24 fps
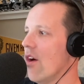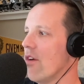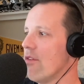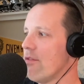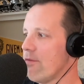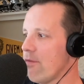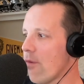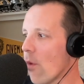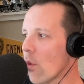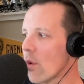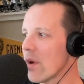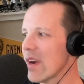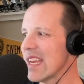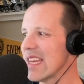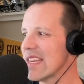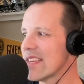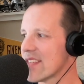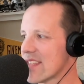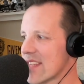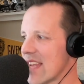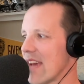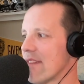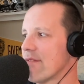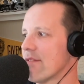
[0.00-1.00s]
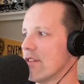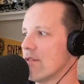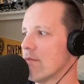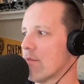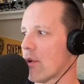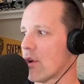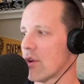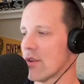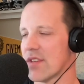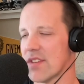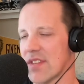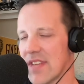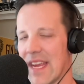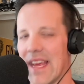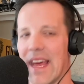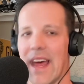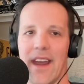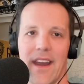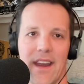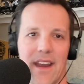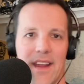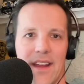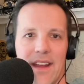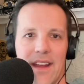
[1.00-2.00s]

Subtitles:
47%